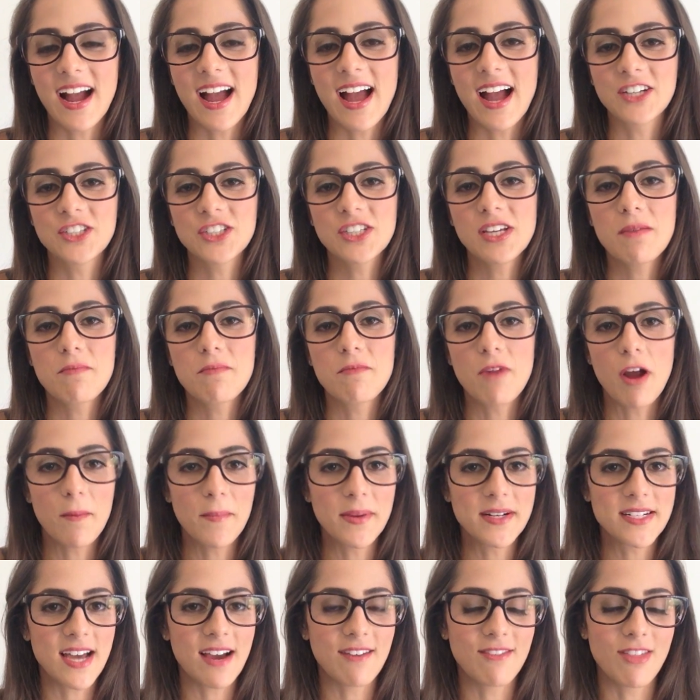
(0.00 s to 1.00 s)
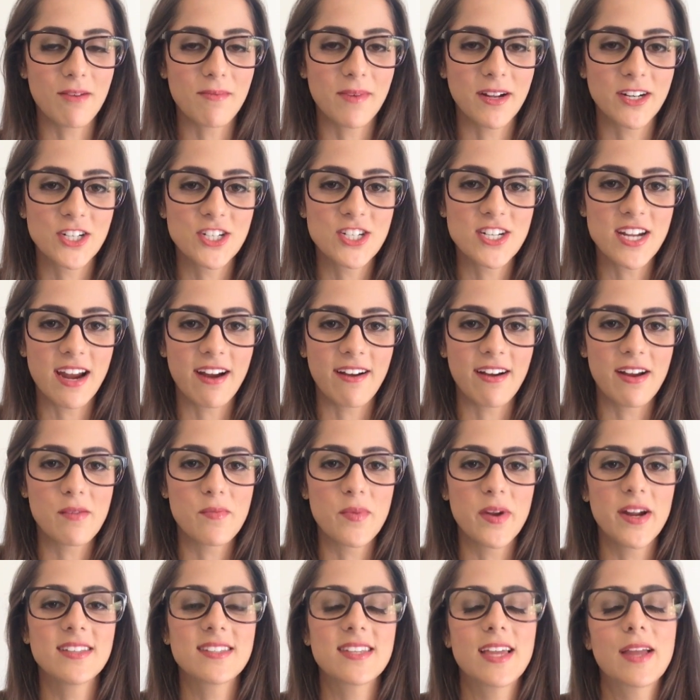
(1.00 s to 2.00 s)
I actually am not meant to have that much dairy,
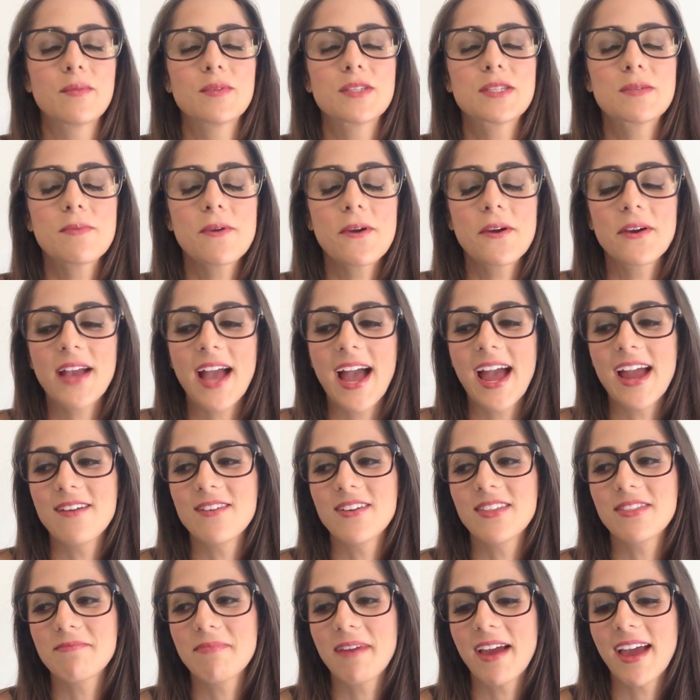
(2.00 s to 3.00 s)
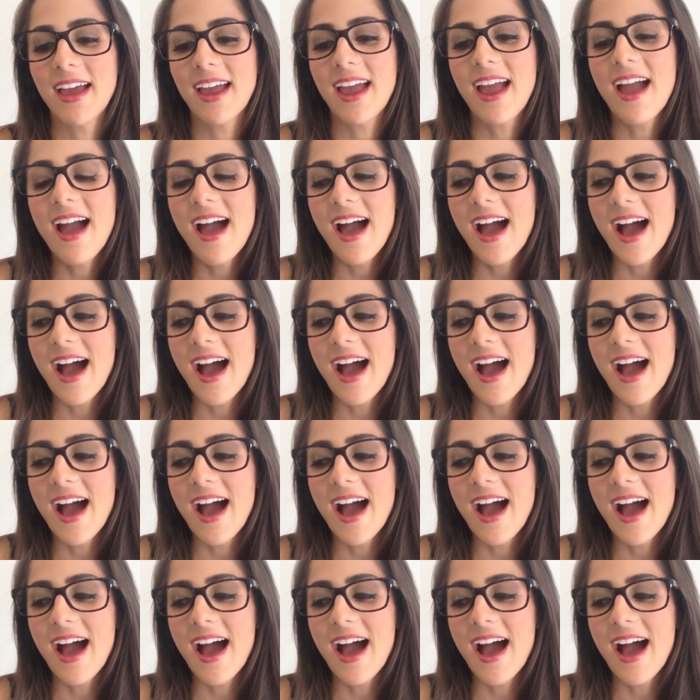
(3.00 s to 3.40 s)
but it seems to be okay with me.